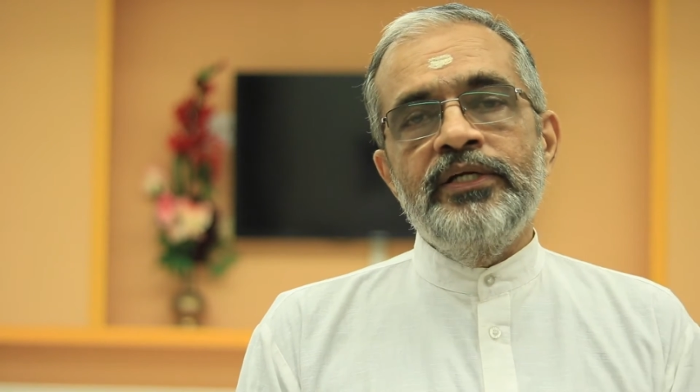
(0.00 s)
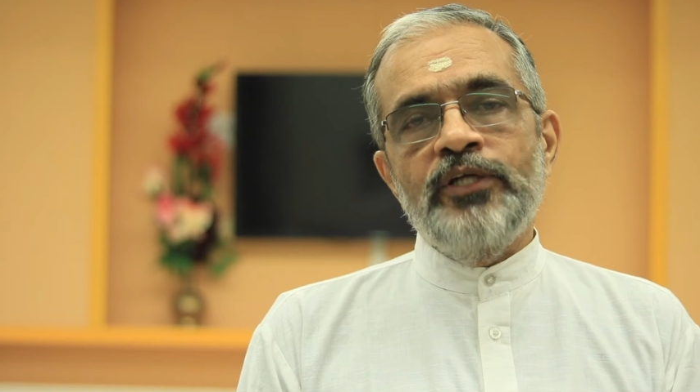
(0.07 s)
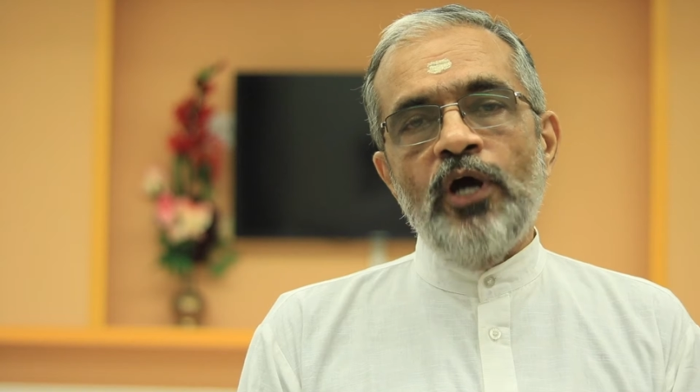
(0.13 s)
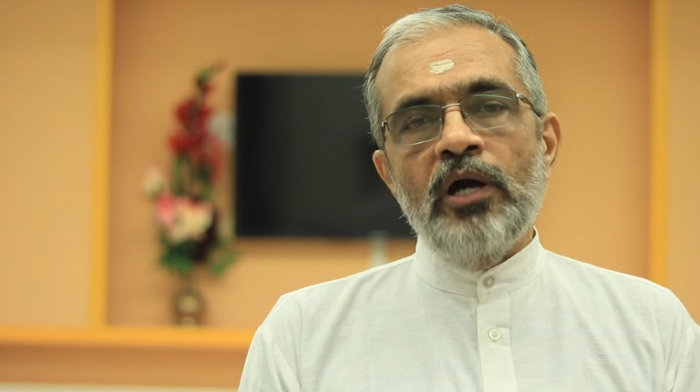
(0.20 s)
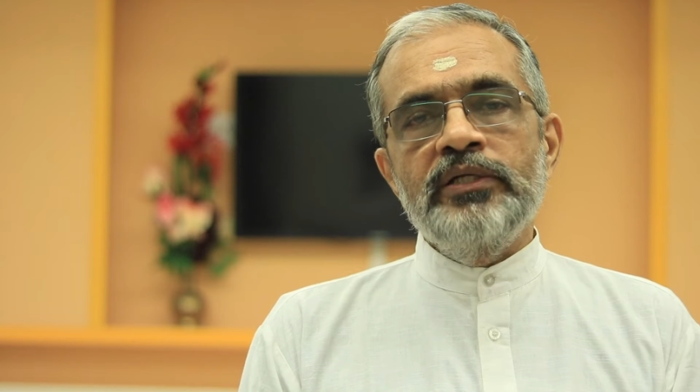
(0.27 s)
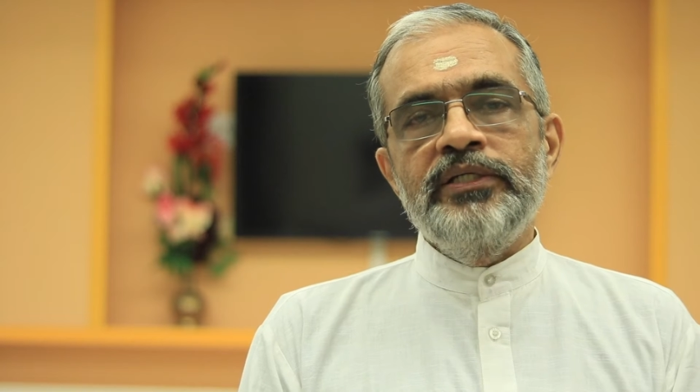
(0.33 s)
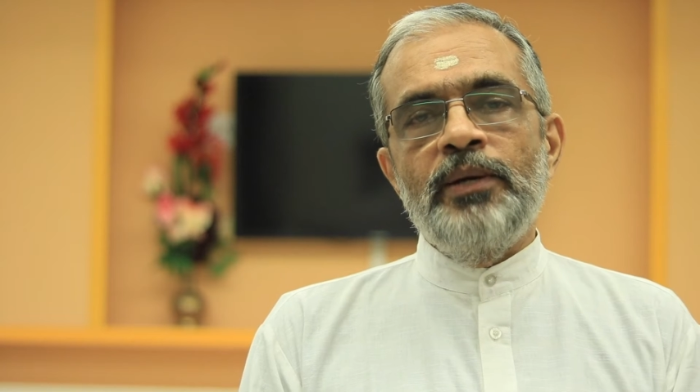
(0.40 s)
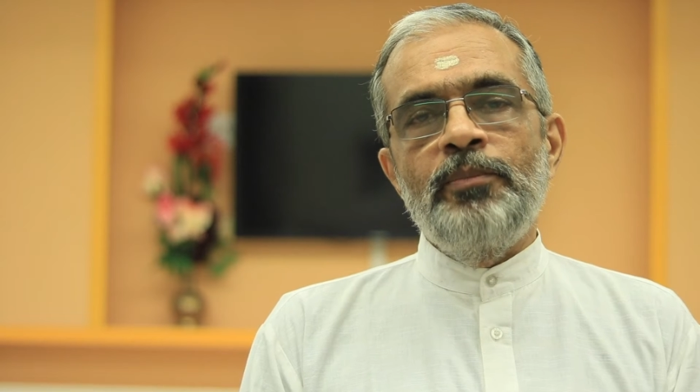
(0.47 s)

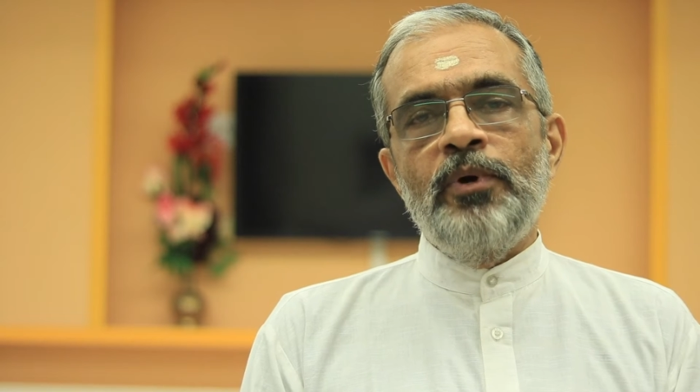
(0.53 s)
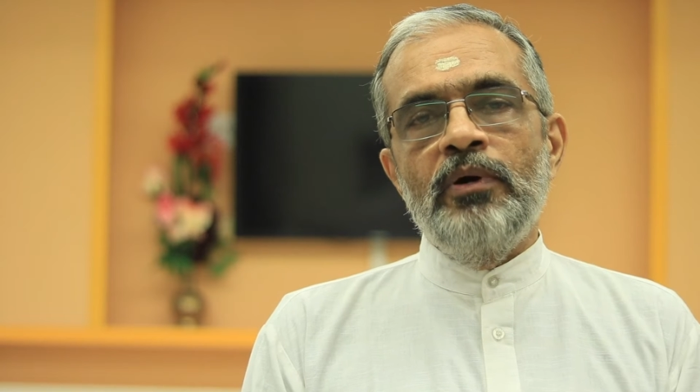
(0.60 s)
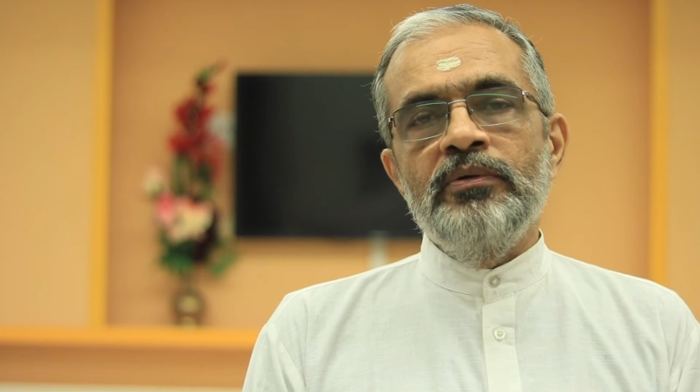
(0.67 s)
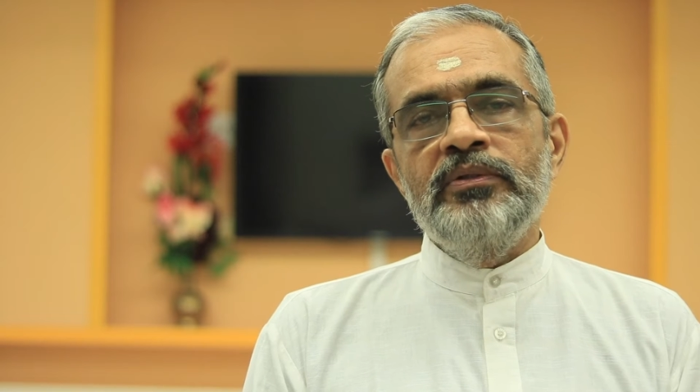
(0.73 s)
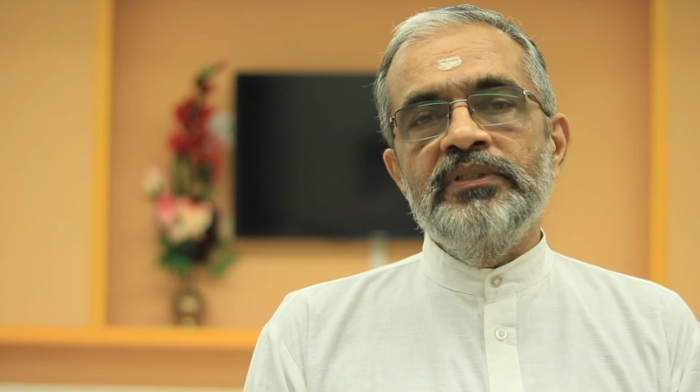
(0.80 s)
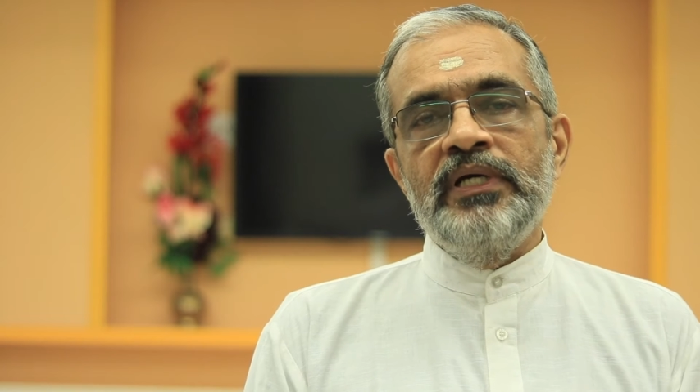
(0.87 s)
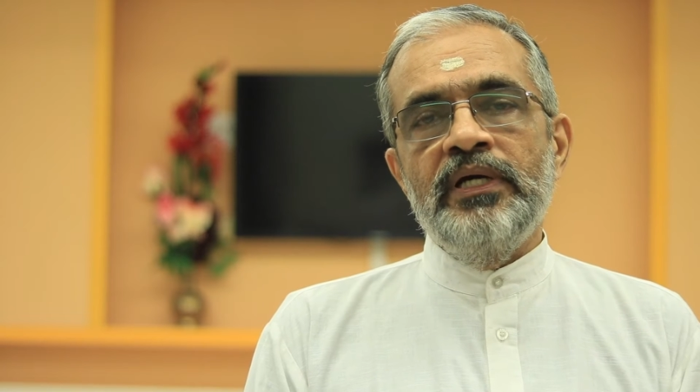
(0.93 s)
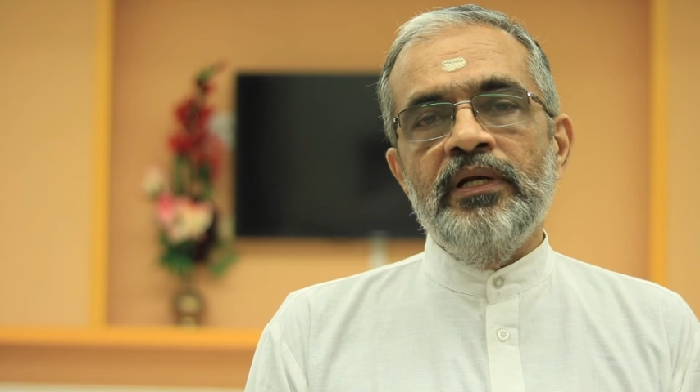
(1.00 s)
talked
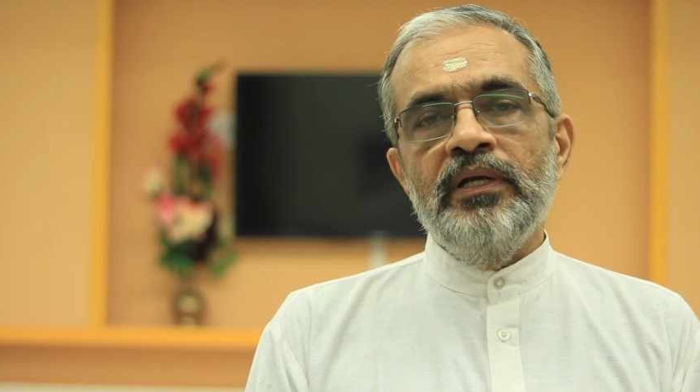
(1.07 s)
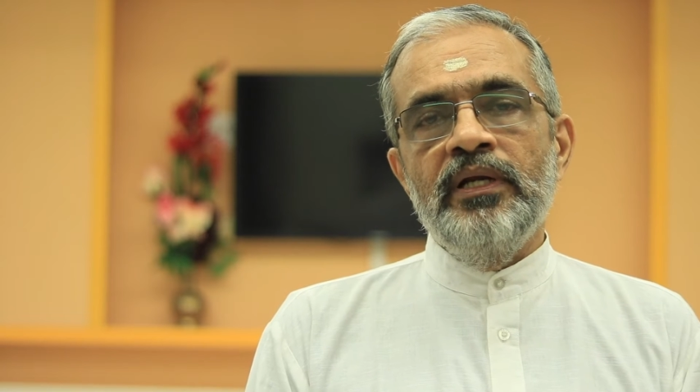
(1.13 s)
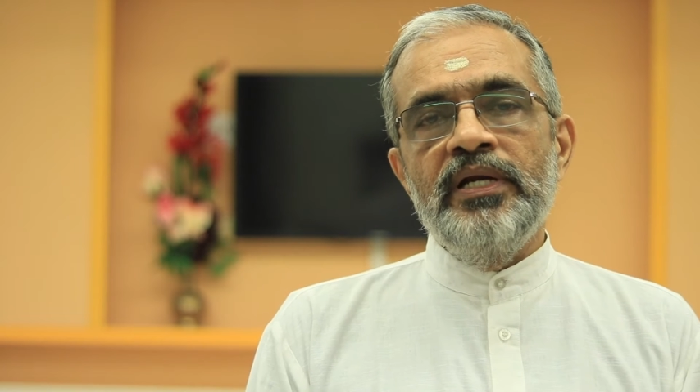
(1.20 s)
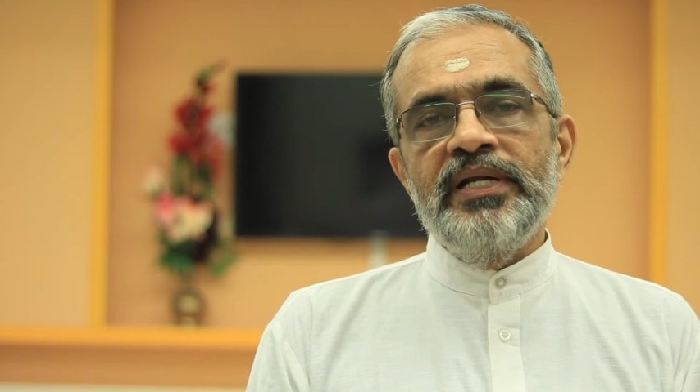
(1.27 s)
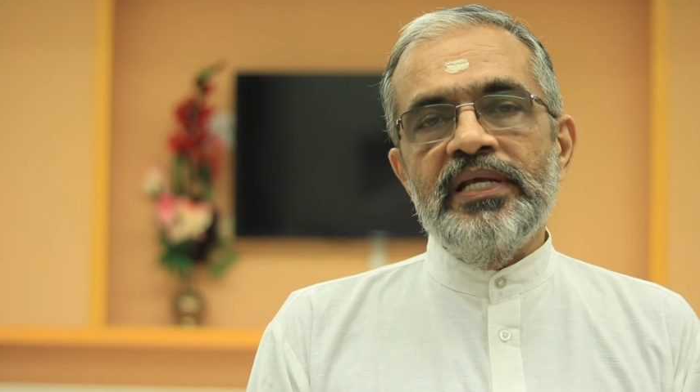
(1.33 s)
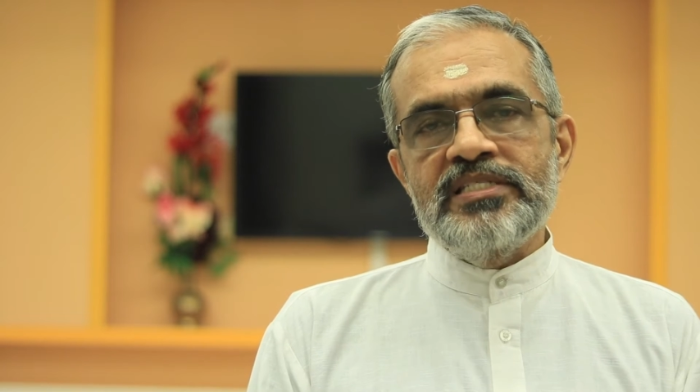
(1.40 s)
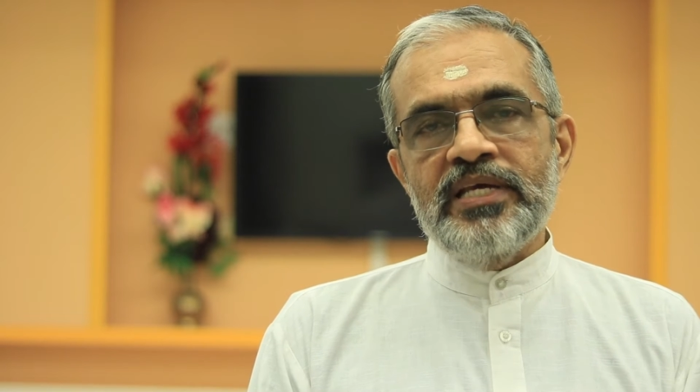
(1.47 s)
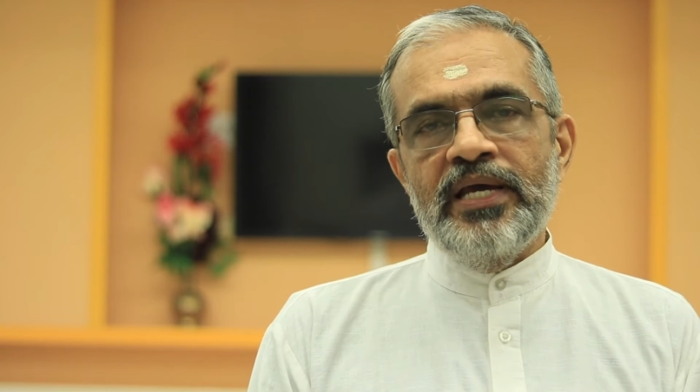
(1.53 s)
about their
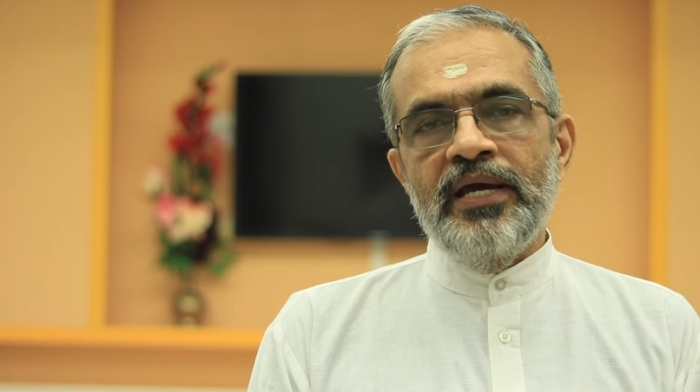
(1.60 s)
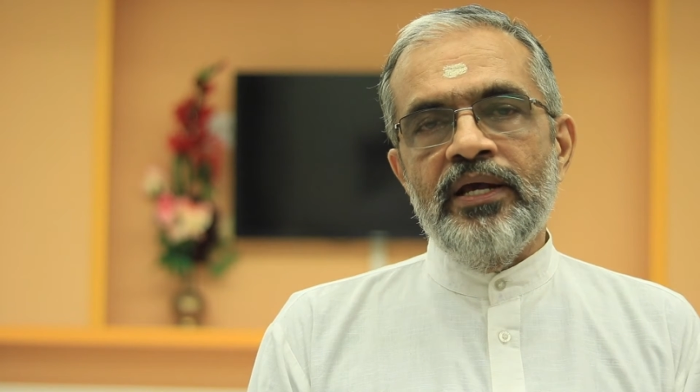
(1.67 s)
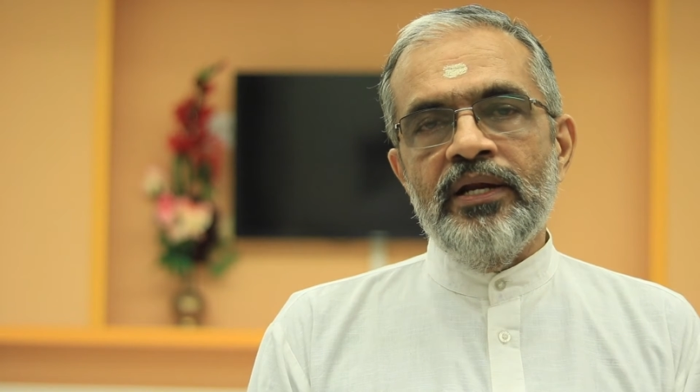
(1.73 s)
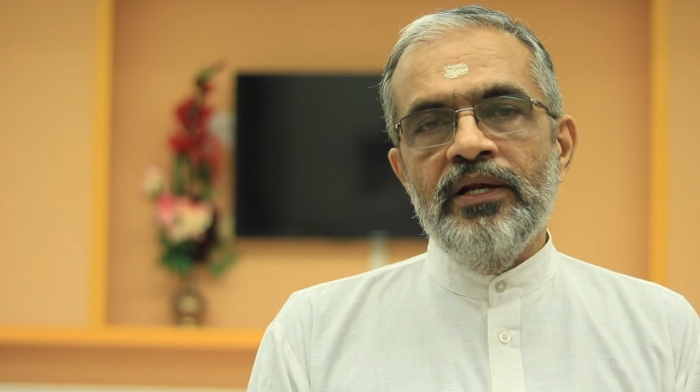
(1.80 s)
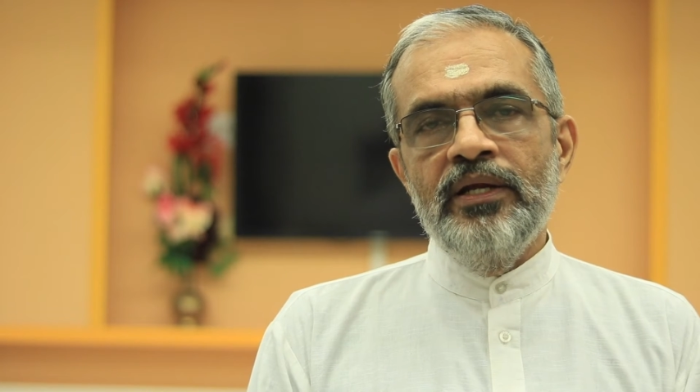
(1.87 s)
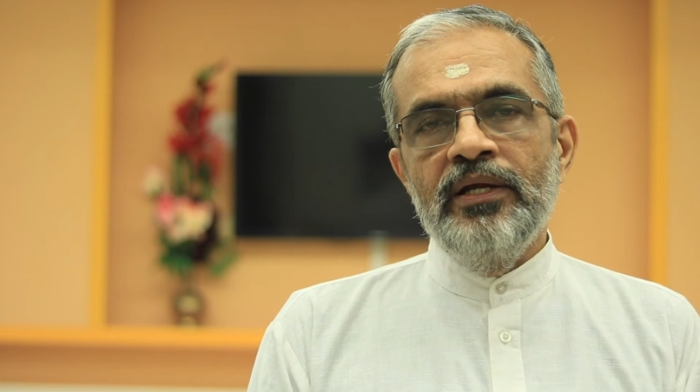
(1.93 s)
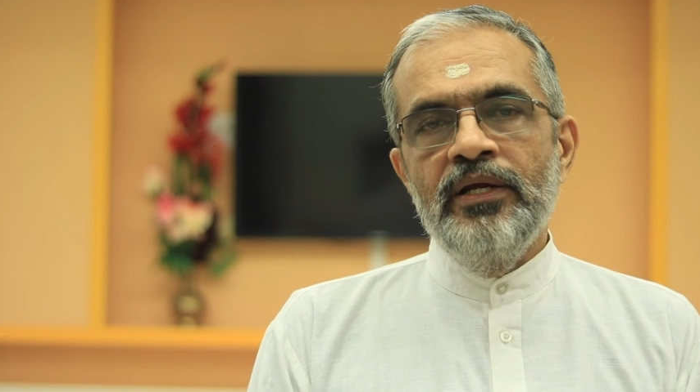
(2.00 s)
desire